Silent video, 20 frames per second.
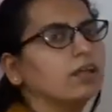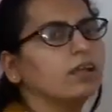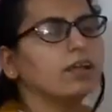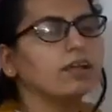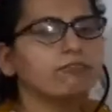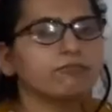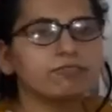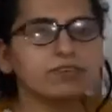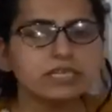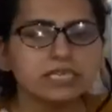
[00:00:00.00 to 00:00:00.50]

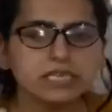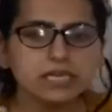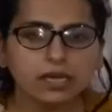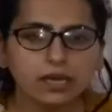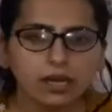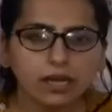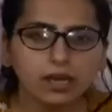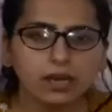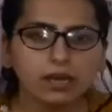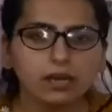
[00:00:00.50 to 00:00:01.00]

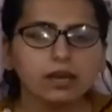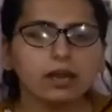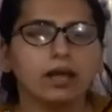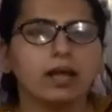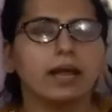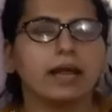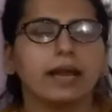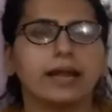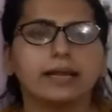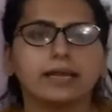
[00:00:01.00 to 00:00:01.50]
Physical
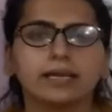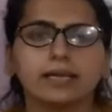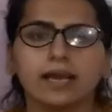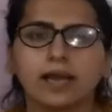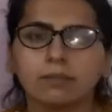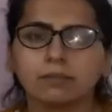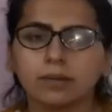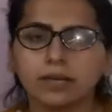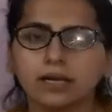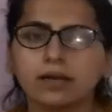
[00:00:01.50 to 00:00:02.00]
and
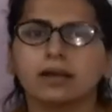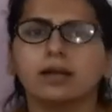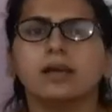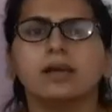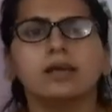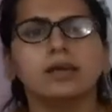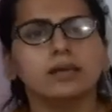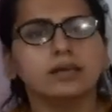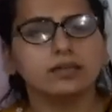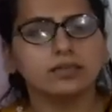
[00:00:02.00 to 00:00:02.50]

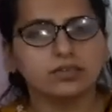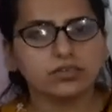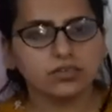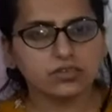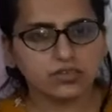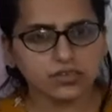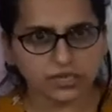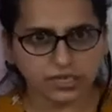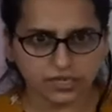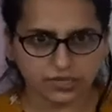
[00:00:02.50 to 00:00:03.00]
Chemical
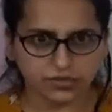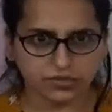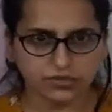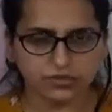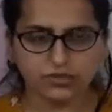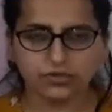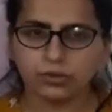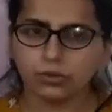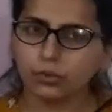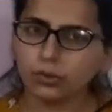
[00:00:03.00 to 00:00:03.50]

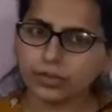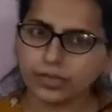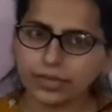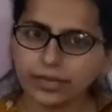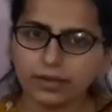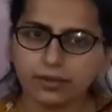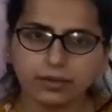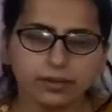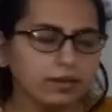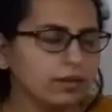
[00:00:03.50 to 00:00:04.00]
Change.
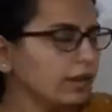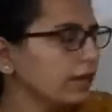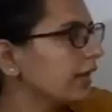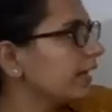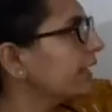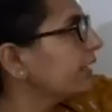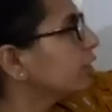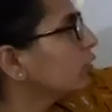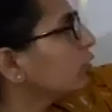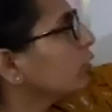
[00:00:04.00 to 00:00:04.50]
Okay,
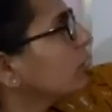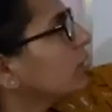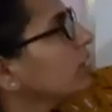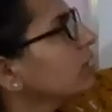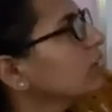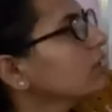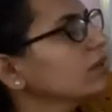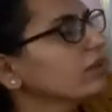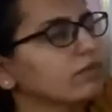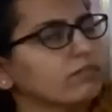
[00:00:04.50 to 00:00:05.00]
and
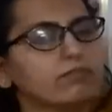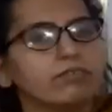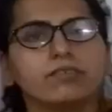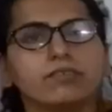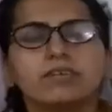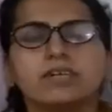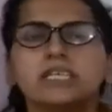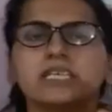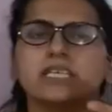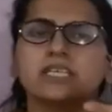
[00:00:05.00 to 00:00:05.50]
today we
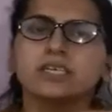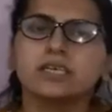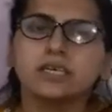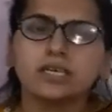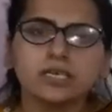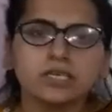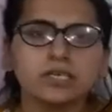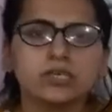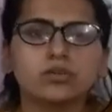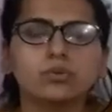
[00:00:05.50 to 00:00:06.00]
will
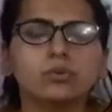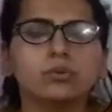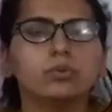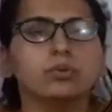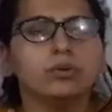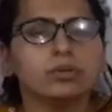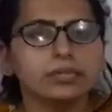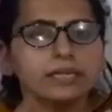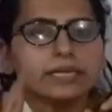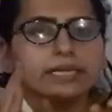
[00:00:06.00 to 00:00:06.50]
just do
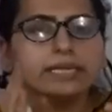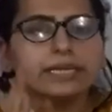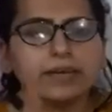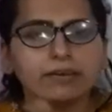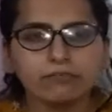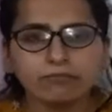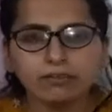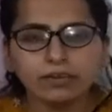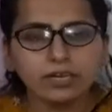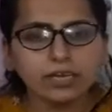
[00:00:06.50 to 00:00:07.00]
the
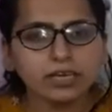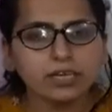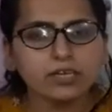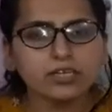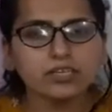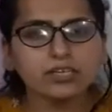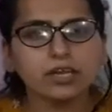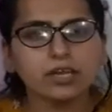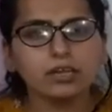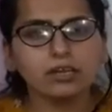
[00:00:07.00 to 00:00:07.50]

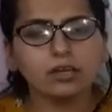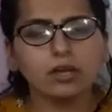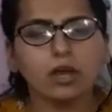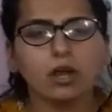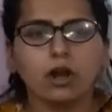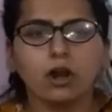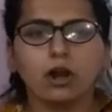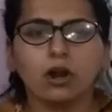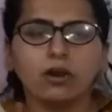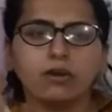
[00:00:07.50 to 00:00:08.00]
definition
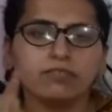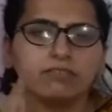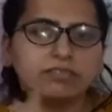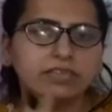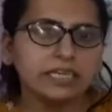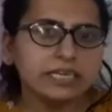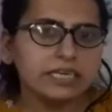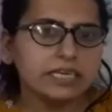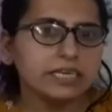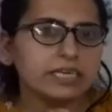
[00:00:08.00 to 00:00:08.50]
of
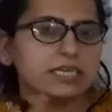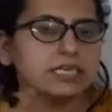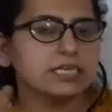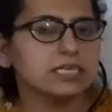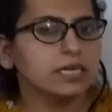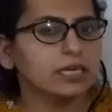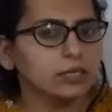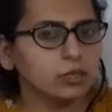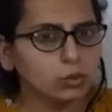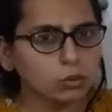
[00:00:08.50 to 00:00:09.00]

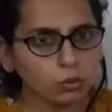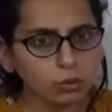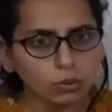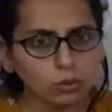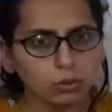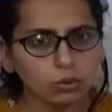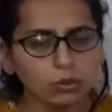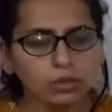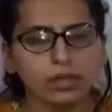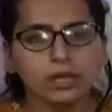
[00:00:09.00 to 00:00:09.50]
these
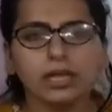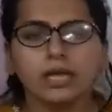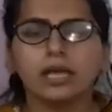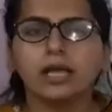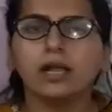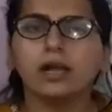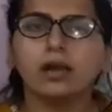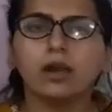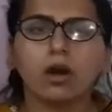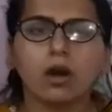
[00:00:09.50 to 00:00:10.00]
two
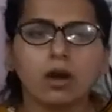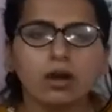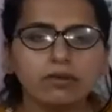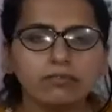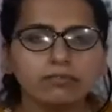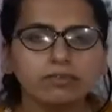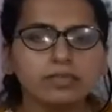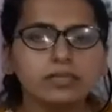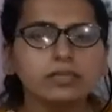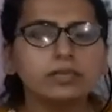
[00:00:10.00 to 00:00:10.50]
along
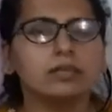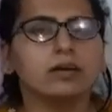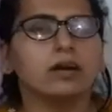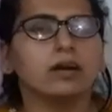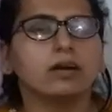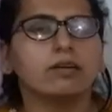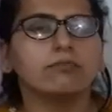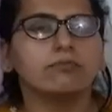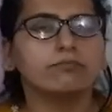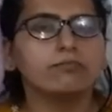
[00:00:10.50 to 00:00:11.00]
with
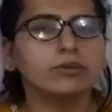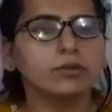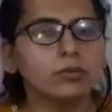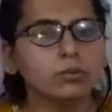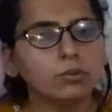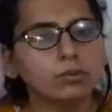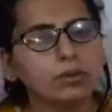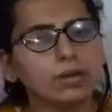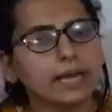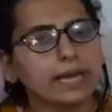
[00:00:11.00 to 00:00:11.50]
a
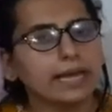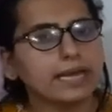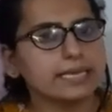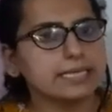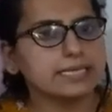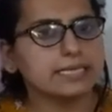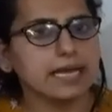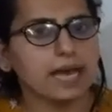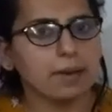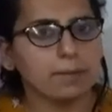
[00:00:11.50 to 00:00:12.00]
few
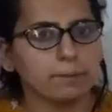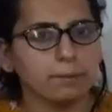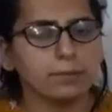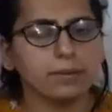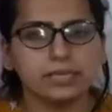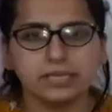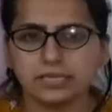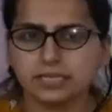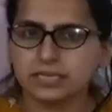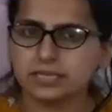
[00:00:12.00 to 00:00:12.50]

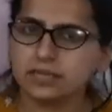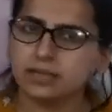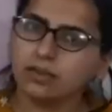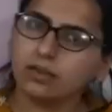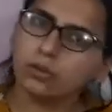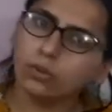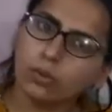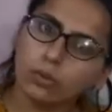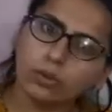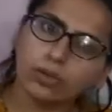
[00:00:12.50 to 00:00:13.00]
examples.
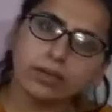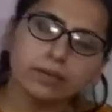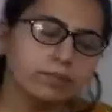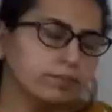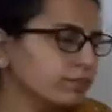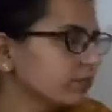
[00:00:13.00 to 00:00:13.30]
Okay,